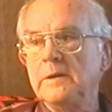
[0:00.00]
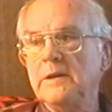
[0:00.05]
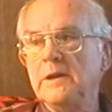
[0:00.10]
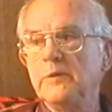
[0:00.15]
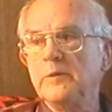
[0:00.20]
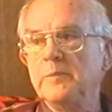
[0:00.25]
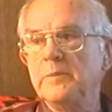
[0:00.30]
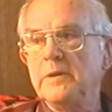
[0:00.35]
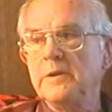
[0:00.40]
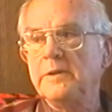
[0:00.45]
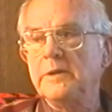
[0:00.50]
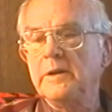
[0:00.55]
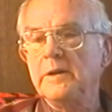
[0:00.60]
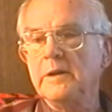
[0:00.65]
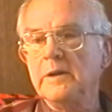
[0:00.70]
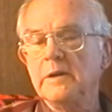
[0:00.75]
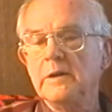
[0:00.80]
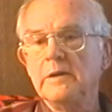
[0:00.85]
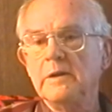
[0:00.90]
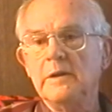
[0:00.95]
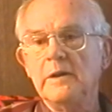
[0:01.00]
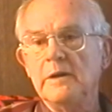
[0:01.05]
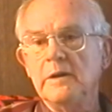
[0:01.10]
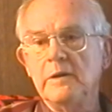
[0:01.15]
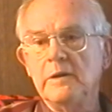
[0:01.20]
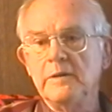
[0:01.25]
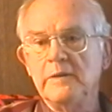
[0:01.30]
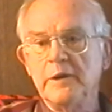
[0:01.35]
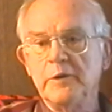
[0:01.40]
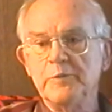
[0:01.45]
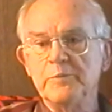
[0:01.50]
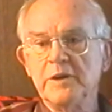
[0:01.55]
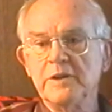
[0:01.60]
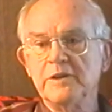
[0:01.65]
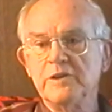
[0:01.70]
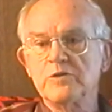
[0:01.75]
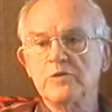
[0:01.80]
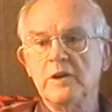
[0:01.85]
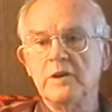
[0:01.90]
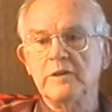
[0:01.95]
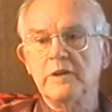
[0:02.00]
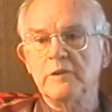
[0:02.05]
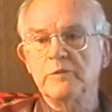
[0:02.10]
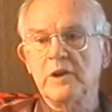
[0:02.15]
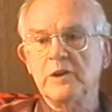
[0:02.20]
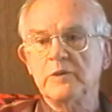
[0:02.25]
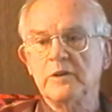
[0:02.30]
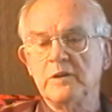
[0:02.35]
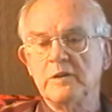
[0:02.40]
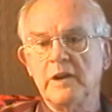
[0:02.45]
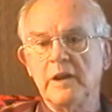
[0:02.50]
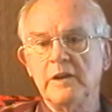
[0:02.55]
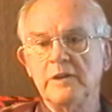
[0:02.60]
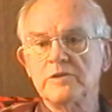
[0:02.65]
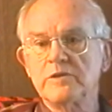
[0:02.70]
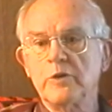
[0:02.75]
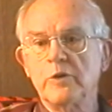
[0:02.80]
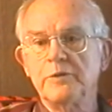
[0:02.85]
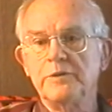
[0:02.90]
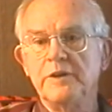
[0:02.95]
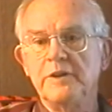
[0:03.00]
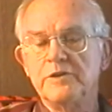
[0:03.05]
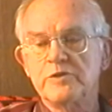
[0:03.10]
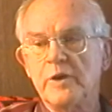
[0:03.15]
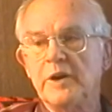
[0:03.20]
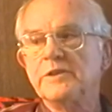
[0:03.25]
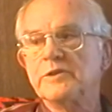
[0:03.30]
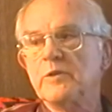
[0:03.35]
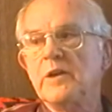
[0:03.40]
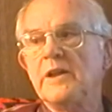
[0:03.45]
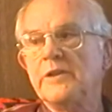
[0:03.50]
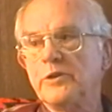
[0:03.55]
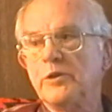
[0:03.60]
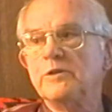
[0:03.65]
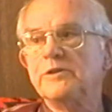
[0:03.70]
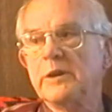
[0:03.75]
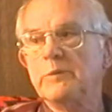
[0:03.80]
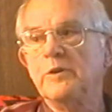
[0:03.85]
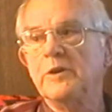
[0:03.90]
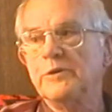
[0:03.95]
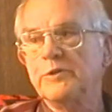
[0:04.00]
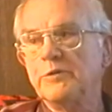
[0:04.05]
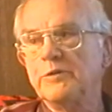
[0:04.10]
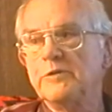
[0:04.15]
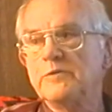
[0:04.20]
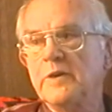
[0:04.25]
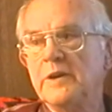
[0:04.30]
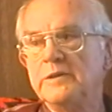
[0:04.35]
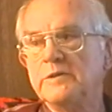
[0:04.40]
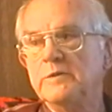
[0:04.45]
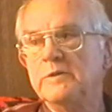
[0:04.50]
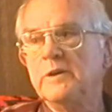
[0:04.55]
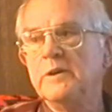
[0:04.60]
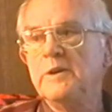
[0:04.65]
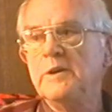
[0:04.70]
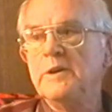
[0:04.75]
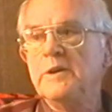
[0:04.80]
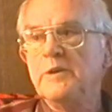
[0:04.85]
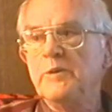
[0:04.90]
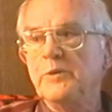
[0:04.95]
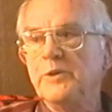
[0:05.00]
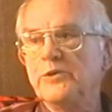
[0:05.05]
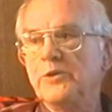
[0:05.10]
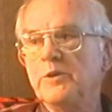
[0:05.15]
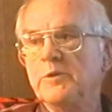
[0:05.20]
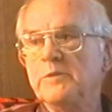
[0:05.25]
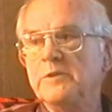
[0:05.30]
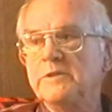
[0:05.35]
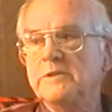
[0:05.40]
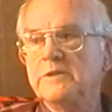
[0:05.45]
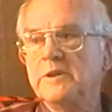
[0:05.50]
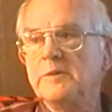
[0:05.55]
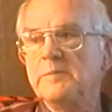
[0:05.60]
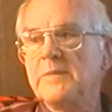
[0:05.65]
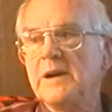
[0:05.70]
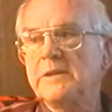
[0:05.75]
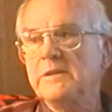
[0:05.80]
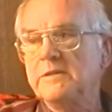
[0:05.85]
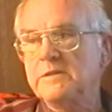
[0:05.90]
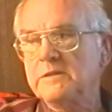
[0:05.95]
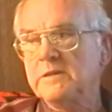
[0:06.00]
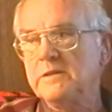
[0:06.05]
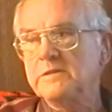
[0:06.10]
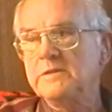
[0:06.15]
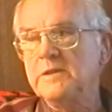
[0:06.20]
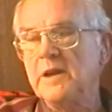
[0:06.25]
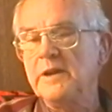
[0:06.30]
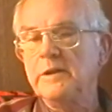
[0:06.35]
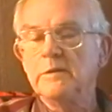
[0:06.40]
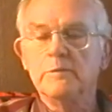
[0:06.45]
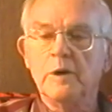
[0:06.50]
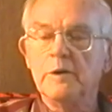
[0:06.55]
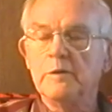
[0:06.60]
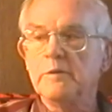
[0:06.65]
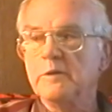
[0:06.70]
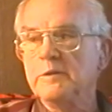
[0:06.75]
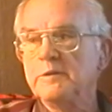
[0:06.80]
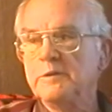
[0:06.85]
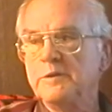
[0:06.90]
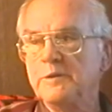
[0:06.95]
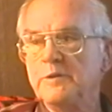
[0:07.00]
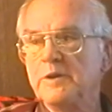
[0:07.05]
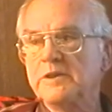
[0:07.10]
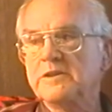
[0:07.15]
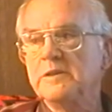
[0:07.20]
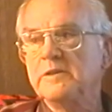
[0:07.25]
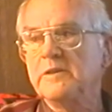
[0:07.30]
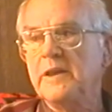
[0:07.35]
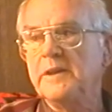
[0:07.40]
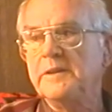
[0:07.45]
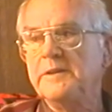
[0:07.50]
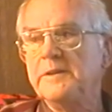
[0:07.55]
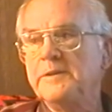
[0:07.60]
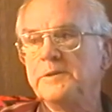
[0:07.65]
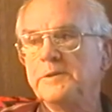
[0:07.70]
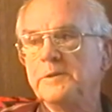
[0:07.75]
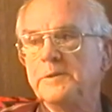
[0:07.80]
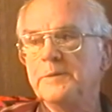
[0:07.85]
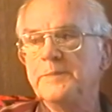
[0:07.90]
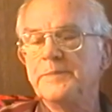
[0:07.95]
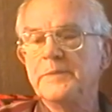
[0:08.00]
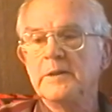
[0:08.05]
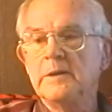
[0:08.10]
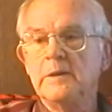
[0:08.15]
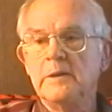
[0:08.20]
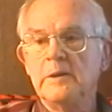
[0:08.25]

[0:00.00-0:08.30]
And that would, and they, they could bring the trains, they could get turn the trains around turntables, get to the trains and turn, send back to Cincinnati or wherever the trains head into.